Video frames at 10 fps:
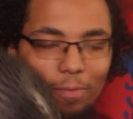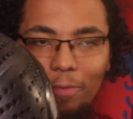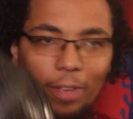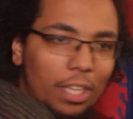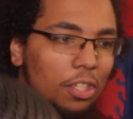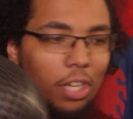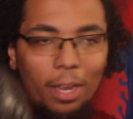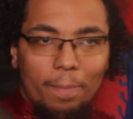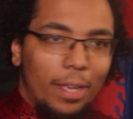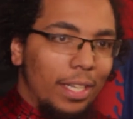face
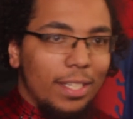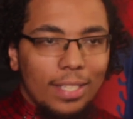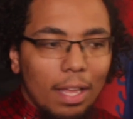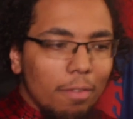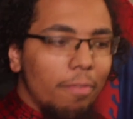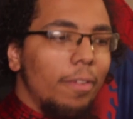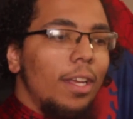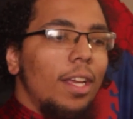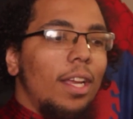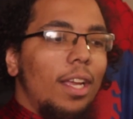shape itself,
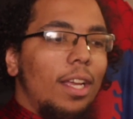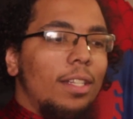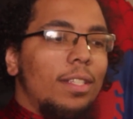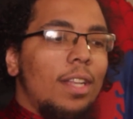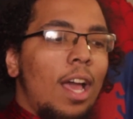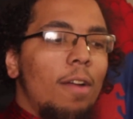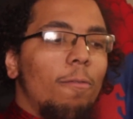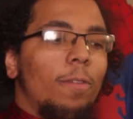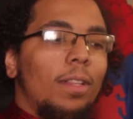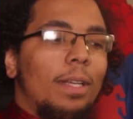it's not
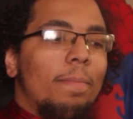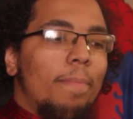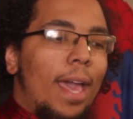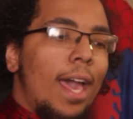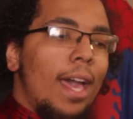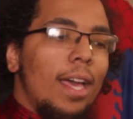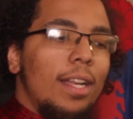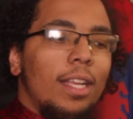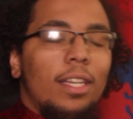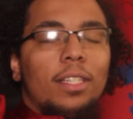really
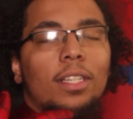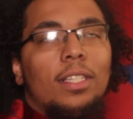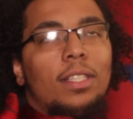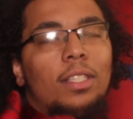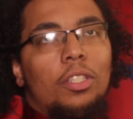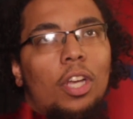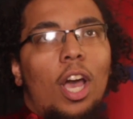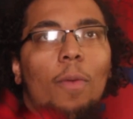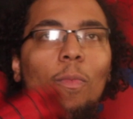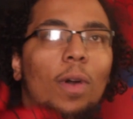bad, and it does the
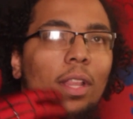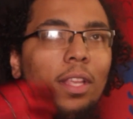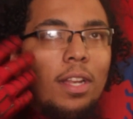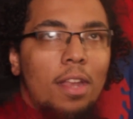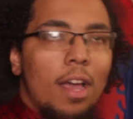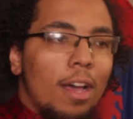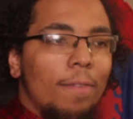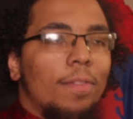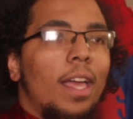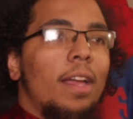job well
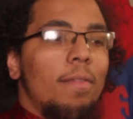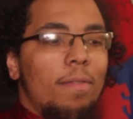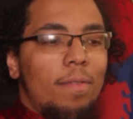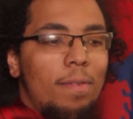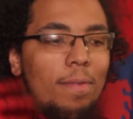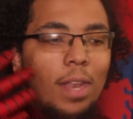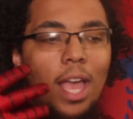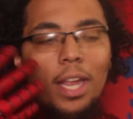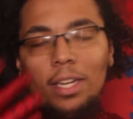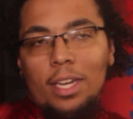enough that
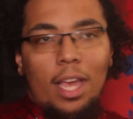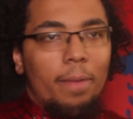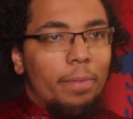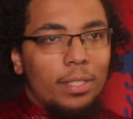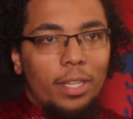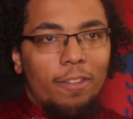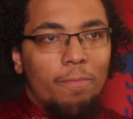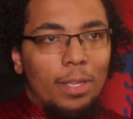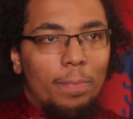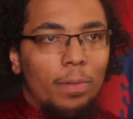99%
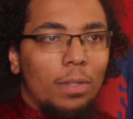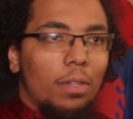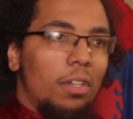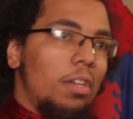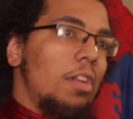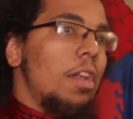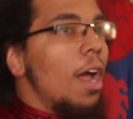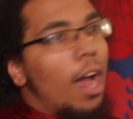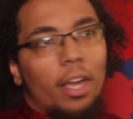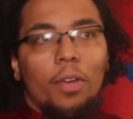of people are
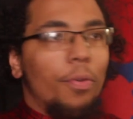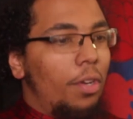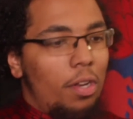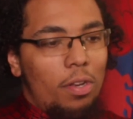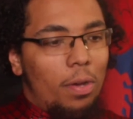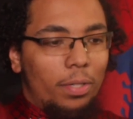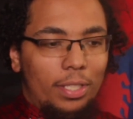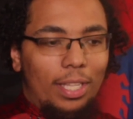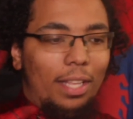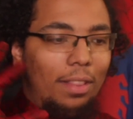not going to
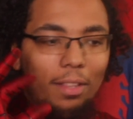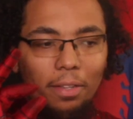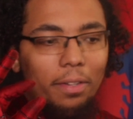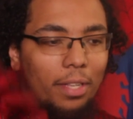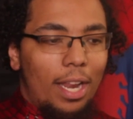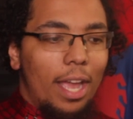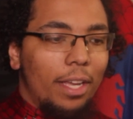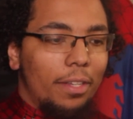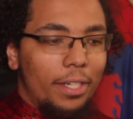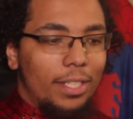notice that little
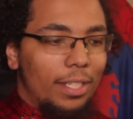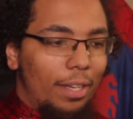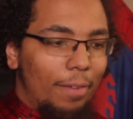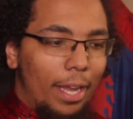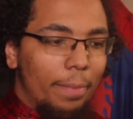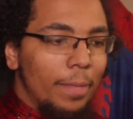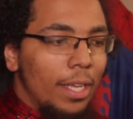inaccuracy, right?